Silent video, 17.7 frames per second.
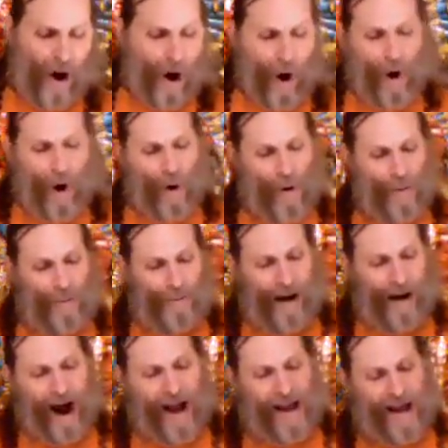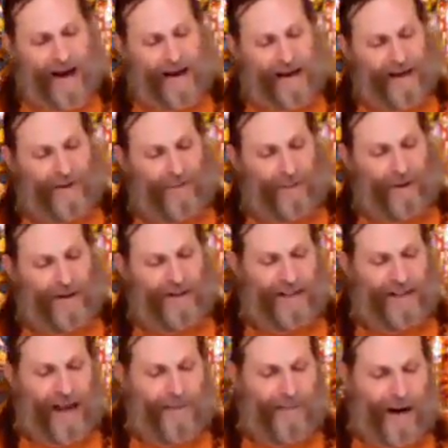Oh Maya,
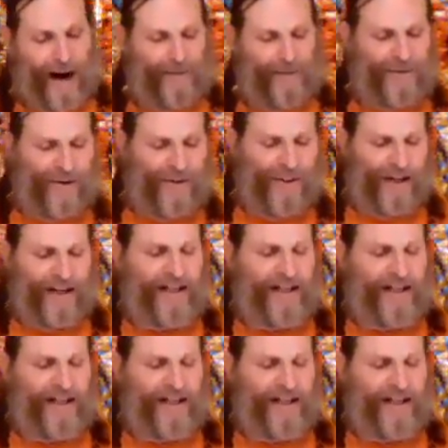increase, I bow to the